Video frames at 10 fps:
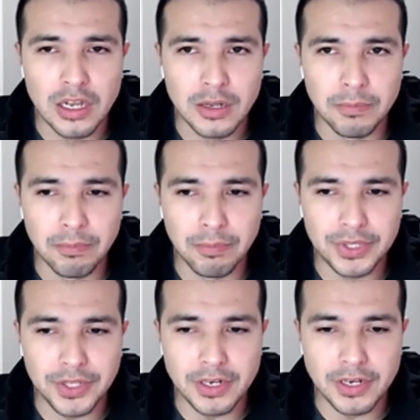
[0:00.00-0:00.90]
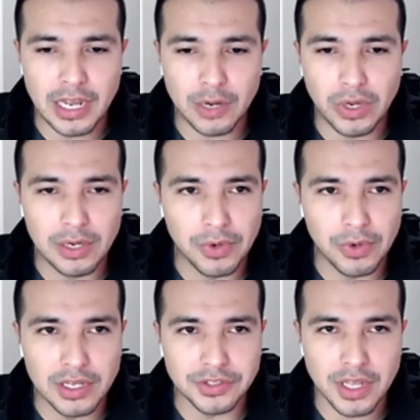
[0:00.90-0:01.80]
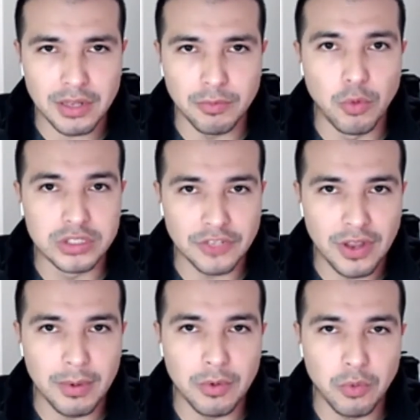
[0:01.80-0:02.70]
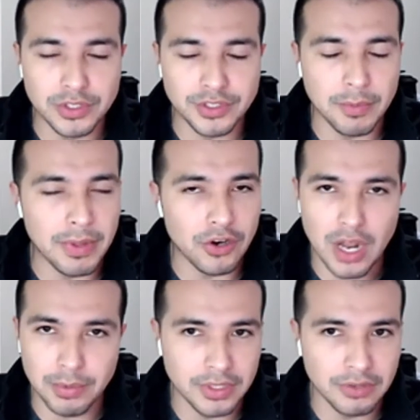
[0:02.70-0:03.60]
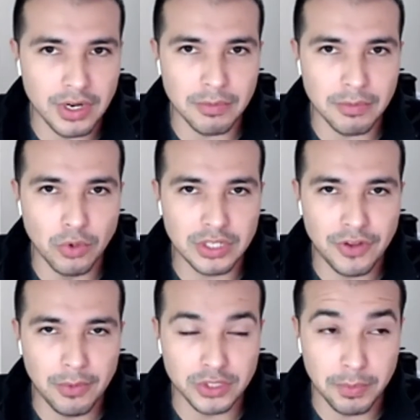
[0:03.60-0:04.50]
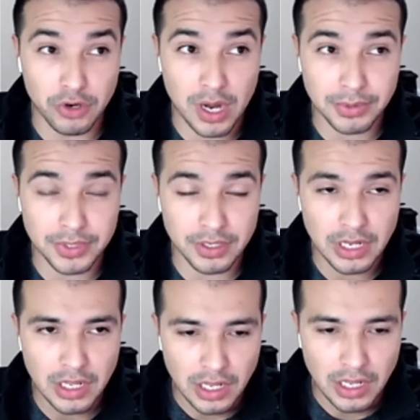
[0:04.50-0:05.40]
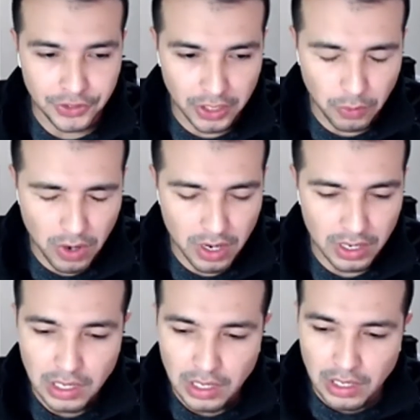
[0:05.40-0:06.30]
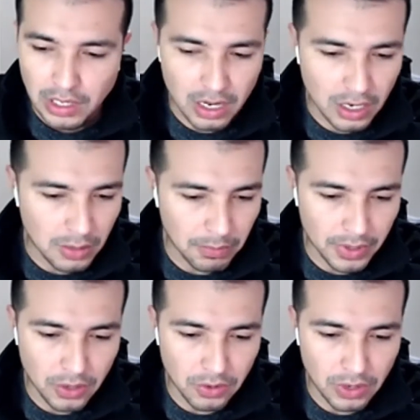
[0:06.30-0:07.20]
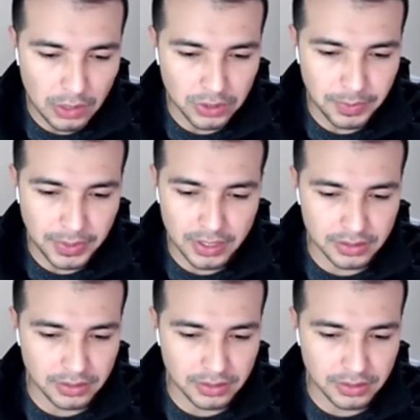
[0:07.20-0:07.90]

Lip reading: But then I quickly realized that multifamily was the better option, right? Multifamily was a better option. I'll tell you why. It was because